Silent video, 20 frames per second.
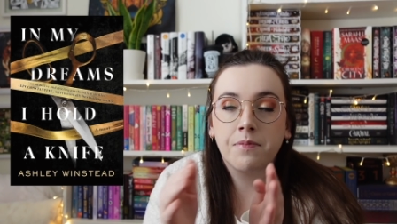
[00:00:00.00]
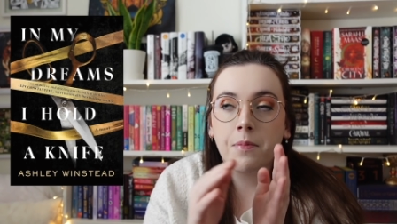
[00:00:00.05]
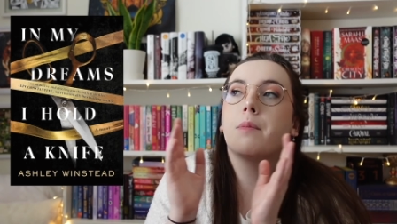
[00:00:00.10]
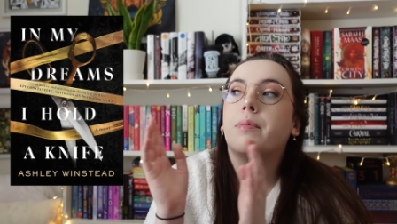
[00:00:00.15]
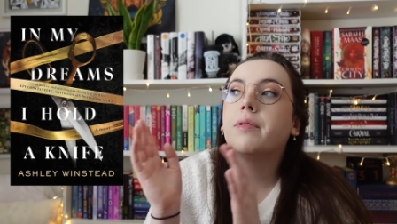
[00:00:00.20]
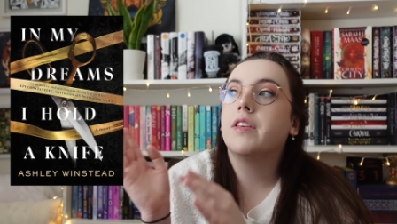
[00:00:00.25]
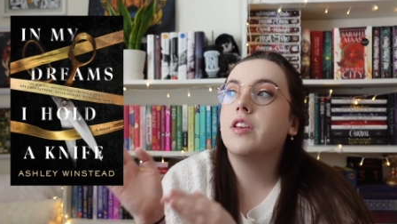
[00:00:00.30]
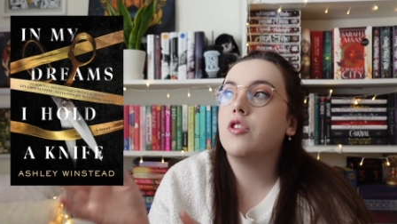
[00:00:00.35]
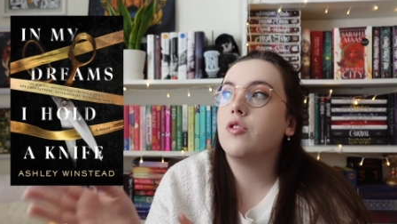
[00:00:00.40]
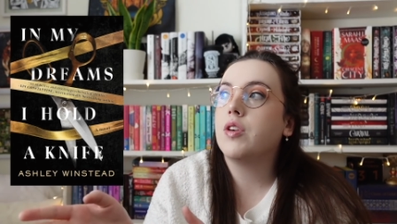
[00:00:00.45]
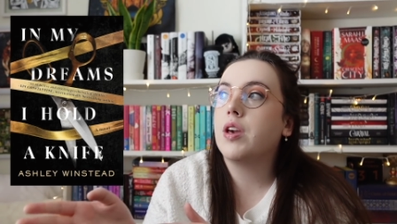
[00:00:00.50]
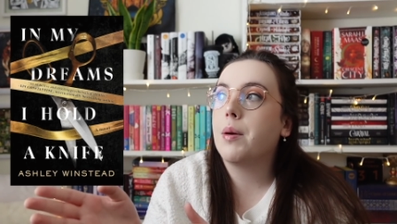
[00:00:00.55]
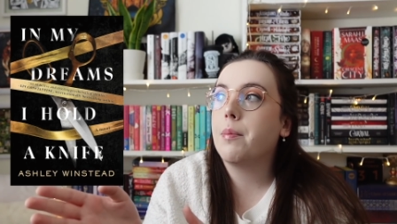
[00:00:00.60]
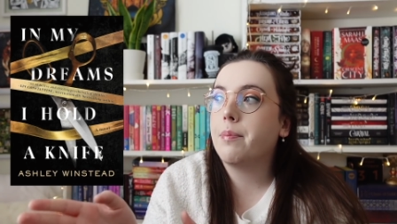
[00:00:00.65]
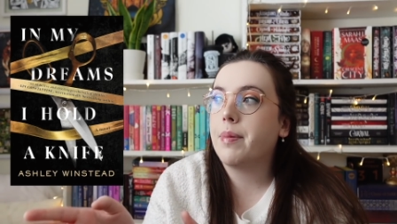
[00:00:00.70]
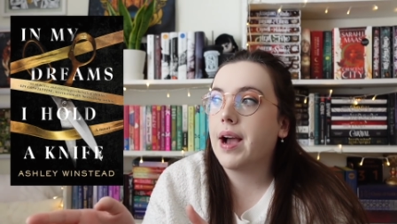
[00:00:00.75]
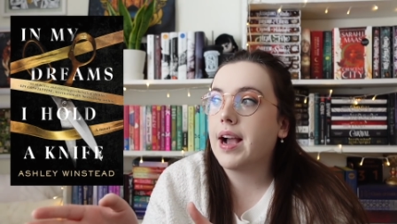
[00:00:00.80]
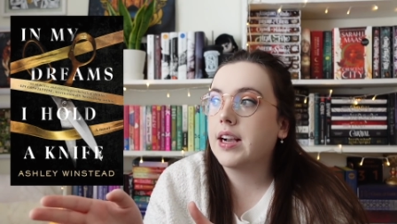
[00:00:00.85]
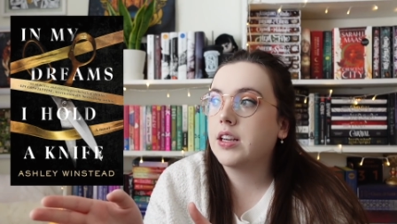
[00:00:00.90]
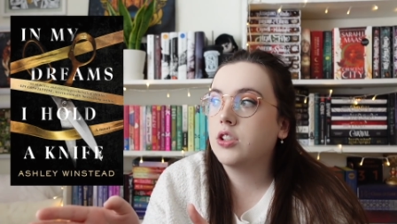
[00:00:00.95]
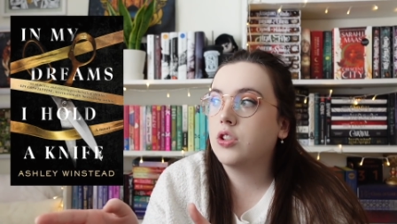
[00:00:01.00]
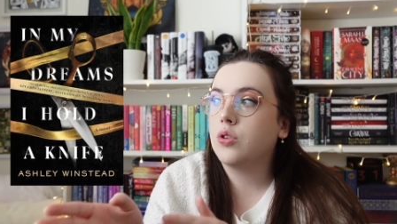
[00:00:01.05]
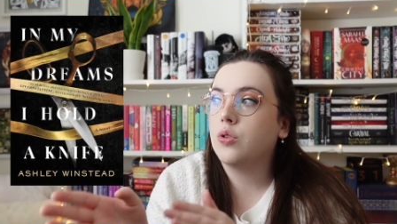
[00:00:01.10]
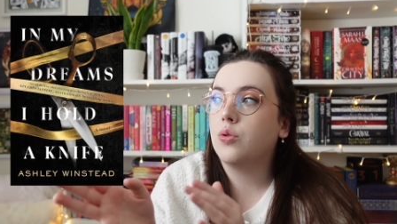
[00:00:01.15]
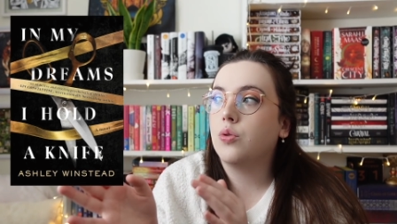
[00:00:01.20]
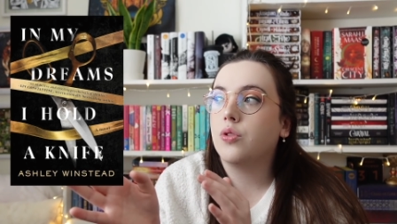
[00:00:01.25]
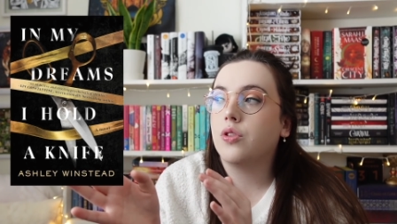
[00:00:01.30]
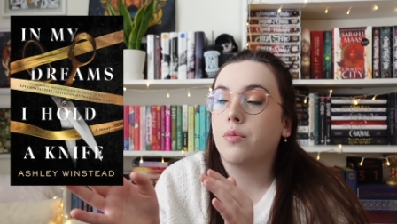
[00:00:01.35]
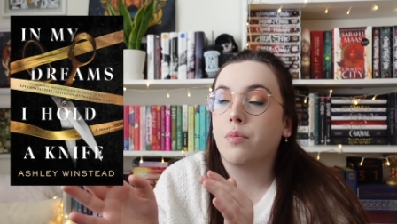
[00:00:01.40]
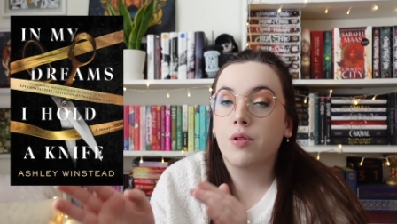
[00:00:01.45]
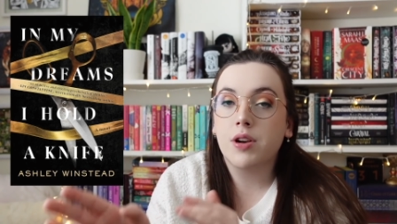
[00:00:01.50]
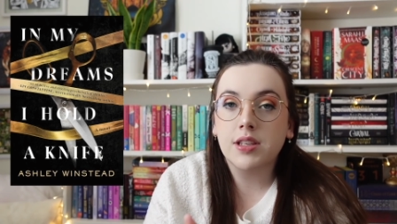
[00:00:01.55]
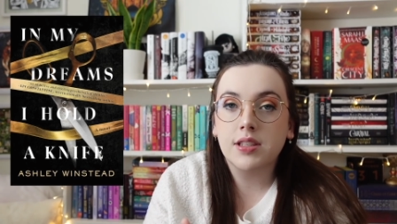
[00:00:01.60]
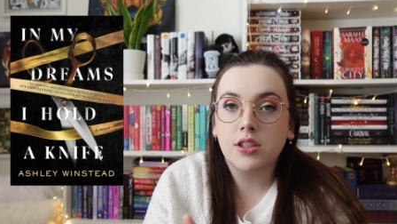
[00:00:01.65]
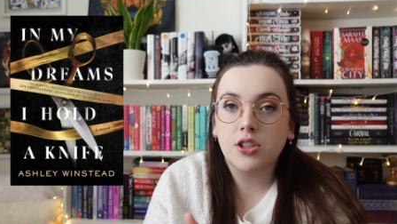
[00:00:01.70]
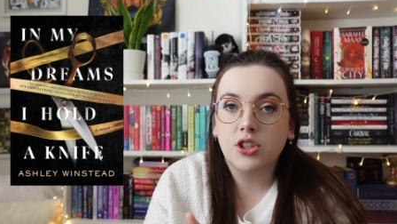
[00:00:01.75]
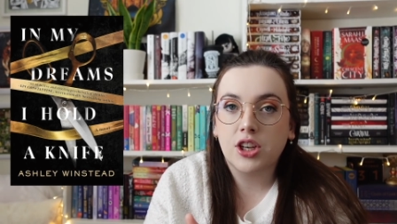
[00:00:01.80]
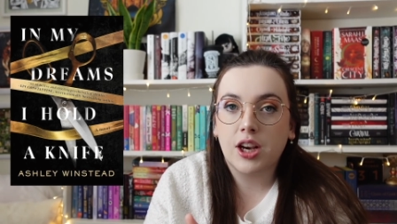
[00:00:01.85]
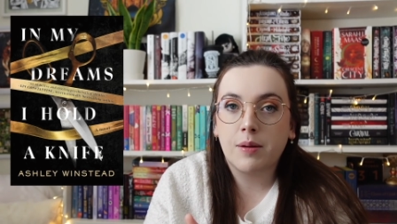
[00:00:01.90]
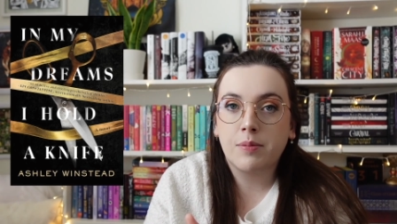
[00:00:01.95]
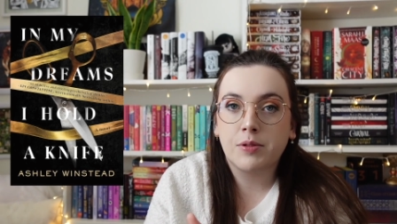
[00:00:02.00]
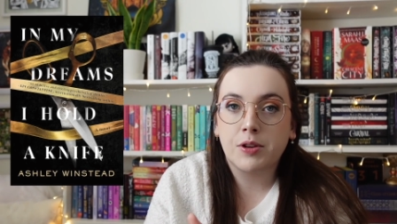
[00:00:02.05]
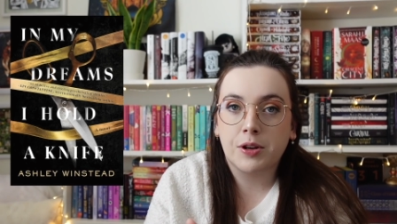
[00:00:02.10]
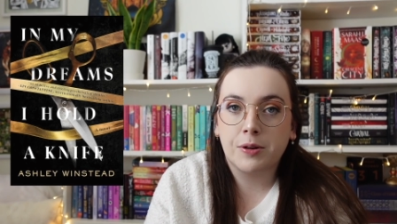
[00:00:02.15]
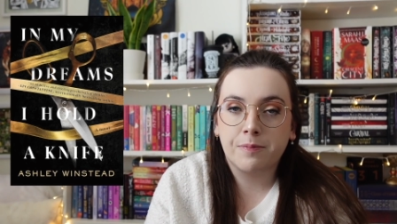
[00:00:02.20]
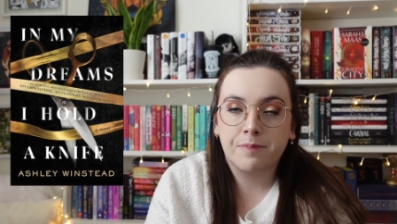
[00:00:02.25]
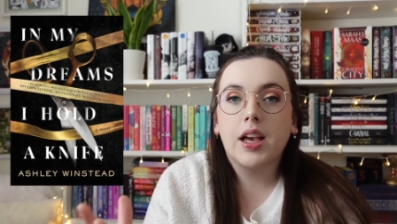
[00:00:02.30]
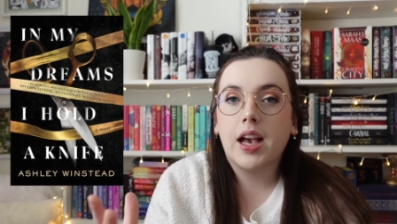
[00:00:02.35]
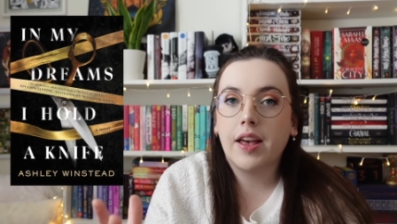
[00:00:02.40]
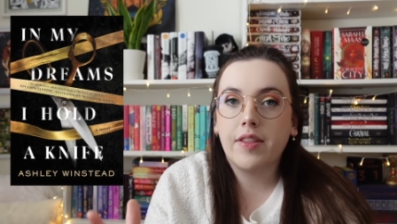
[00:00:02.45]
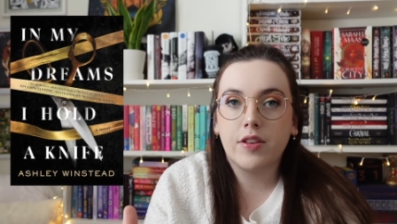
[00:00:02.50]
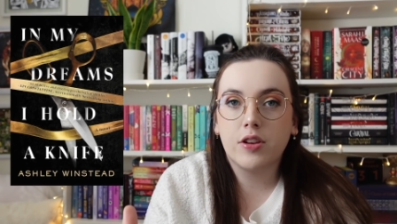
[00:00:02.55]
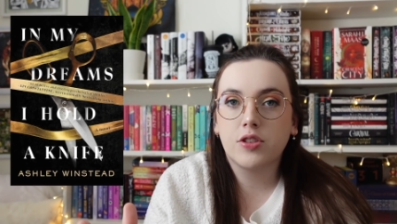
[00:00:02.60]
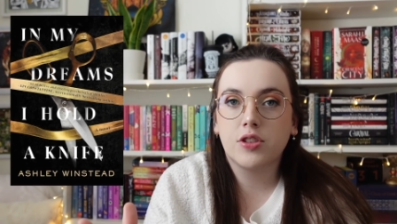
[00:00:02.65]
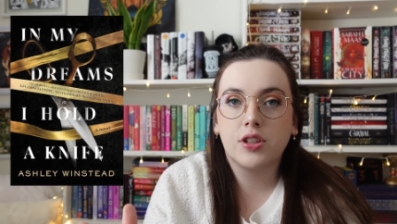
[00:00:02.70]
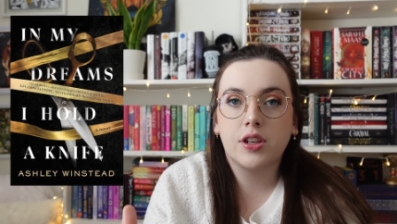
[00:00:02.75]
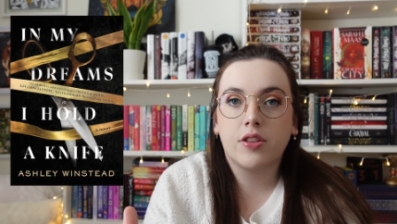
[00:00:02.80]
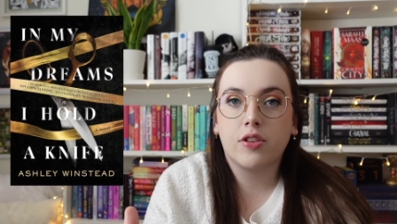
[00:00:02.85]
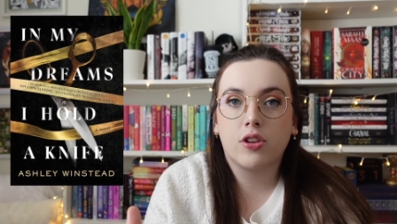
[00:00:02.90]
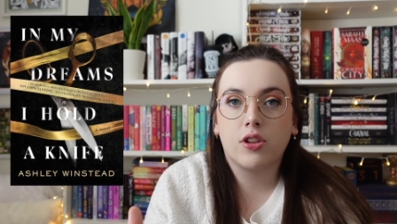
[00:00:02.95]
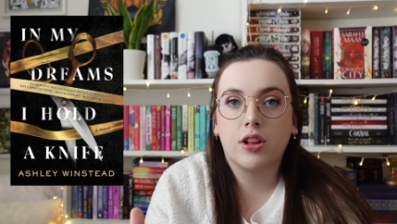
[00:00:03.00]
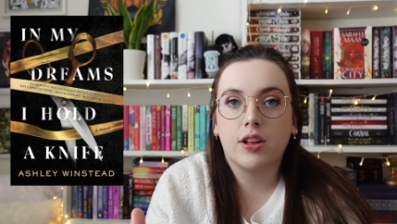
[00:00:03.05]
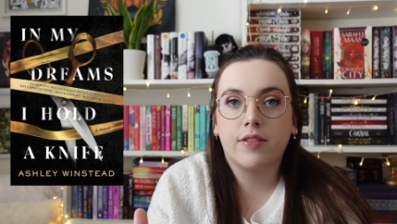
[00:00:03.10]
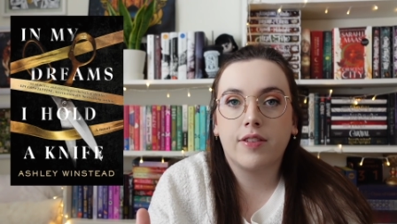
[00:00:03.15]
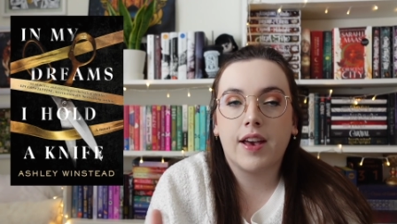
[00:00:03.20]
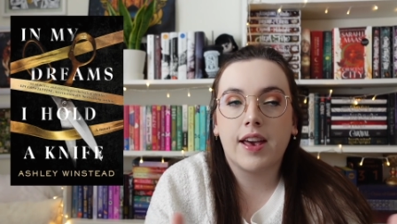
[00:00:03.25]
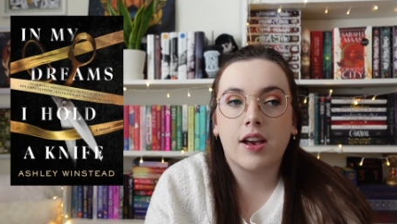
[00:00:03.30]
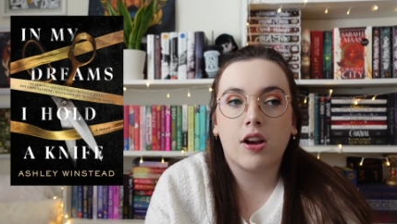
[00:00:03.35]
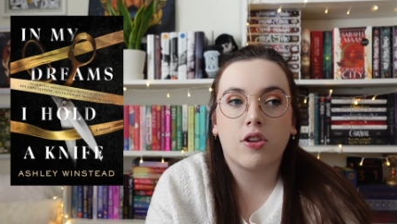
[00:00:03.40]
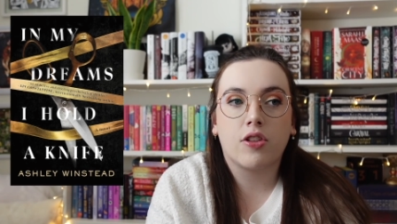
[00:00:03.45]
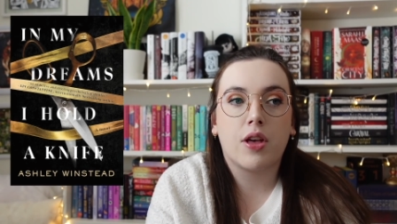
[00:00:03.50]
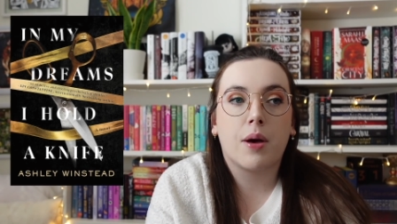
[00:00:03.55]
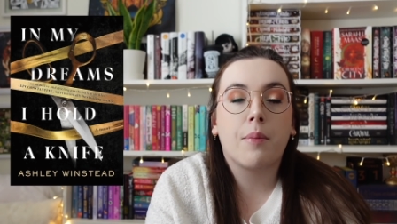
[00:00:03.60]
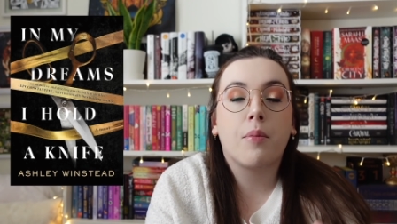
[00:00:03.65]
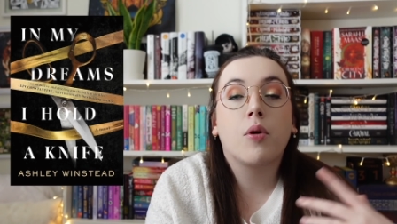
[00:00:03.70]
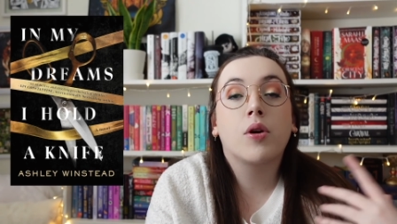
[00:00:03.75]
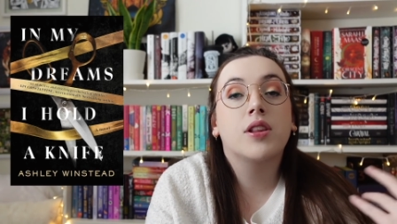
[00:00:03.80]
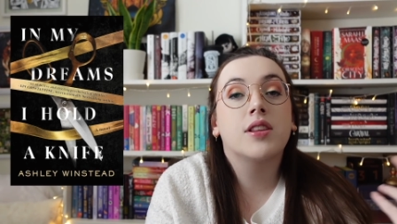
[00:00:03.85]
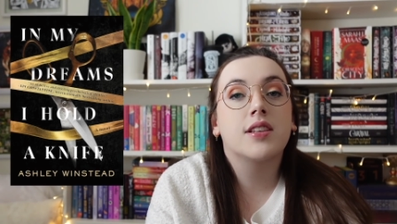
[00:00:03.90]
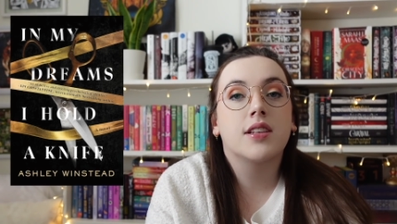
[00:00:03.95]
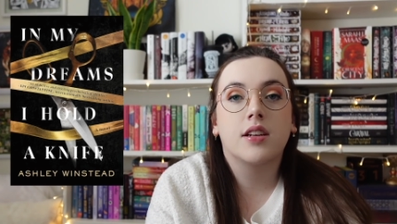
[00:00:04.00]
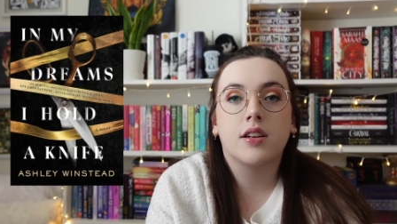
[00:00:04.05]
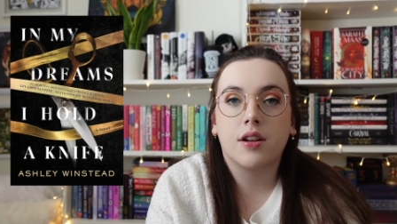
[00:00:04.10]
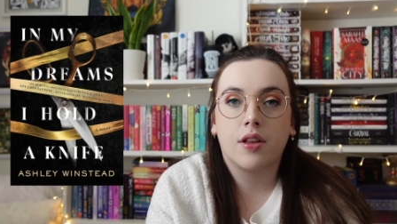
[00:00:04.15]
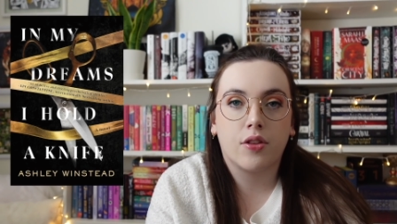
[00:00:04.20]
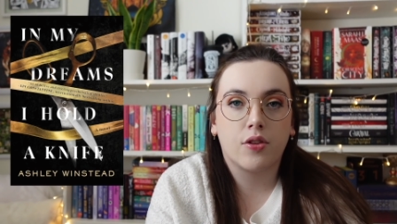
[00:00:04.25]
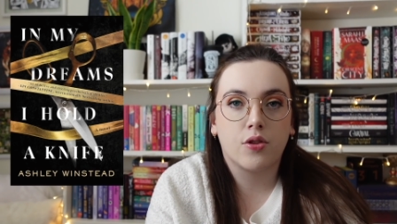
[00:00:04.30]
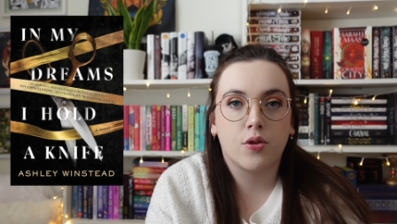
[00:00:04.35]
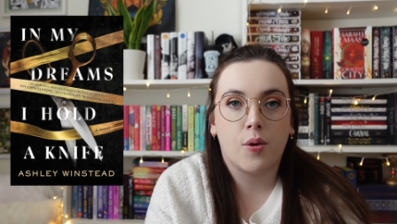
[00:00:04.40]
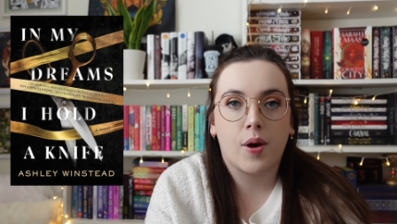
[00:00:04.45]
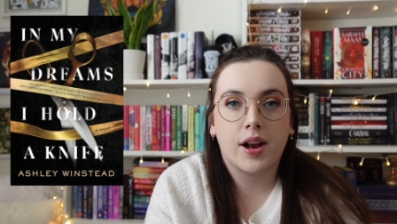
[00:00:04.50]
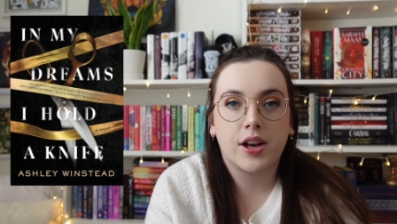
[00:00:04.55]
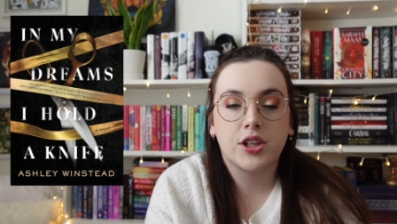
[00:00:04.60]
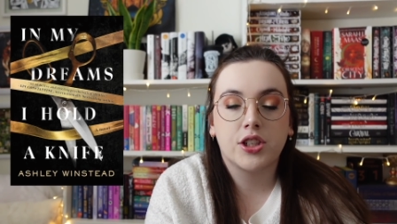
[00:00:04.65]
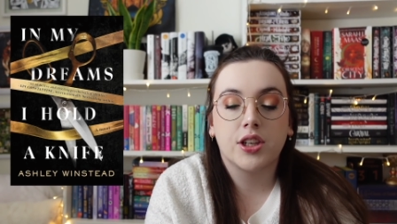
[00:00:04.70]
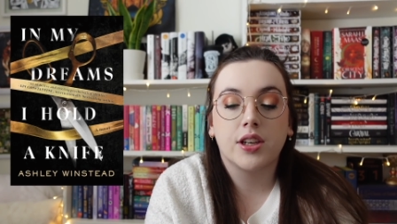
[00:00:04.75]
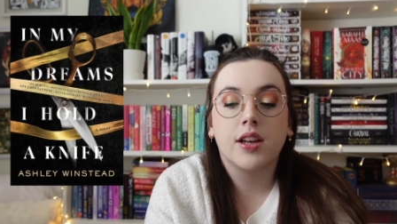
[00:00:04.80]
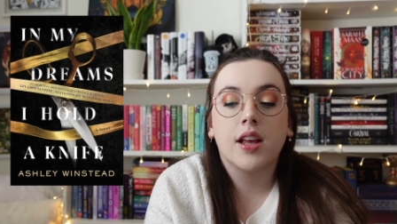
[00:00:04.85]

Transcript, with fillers: but then you get back to the present chapter and there's another cliffhanger that points in another direction